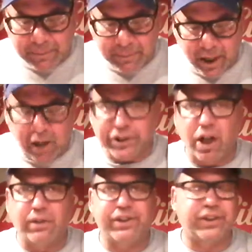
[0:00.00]
But all
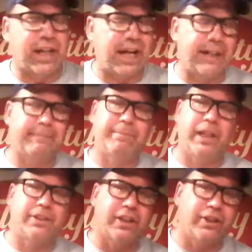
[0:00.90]
jokes aside,
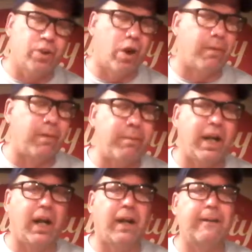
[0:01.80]
it's an enjoyable
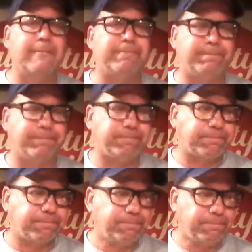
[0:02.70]
beer.
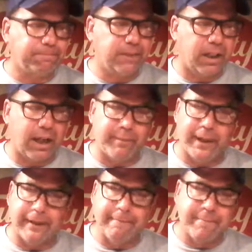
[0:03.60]
I
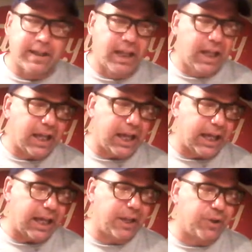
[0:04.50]
mean,
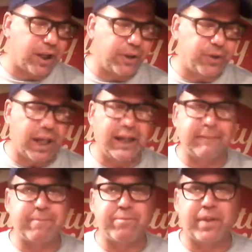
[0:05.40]
I
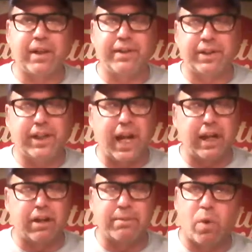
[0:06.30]
think they're
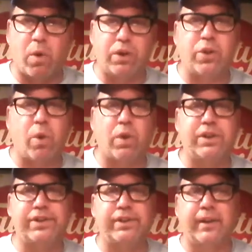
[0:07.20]
catered more
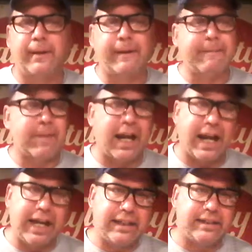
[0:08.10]
towards,
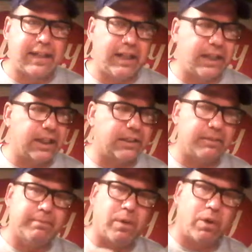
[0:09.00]
I hate to say
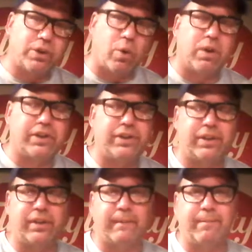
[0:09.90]
this, more towards
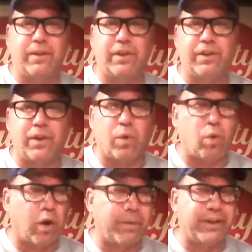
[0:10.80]
the
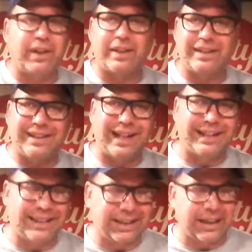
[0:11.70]
woman
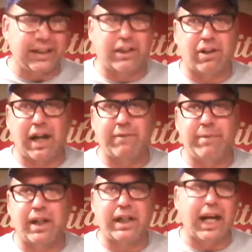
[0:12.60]
than the
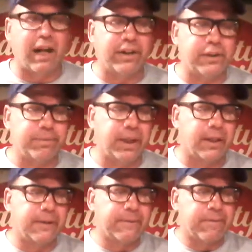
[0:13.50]
craft beer guy on this beer,